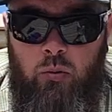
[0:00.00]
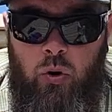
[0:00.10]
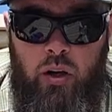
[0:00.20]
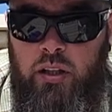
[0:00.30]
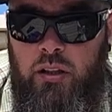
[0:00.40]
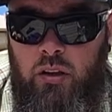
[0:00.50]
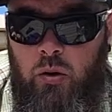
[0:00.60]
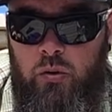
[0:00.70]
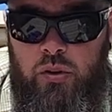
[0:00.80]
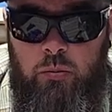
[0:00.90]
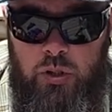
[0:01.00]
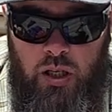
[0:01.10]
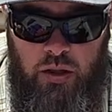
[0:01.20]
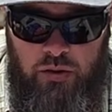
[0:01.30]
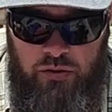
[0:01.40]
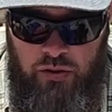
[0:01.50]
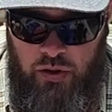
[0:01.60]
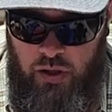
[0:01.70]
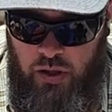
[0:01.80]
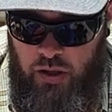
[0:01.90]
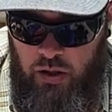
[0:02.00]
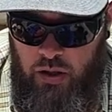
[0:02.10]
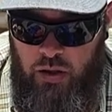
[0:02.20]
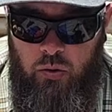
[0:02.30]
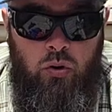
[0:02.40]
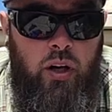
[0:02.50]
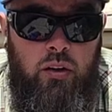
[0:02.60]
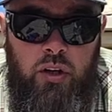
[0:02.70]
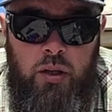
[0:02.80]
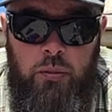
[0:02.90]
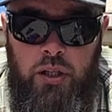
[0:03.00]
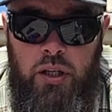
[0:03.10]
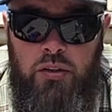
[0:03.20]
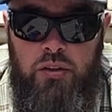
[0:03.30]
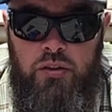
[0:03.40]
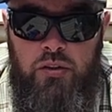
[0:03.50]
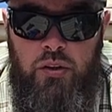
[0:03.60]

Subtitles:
it, why I didn't go with something else, or any recommendations,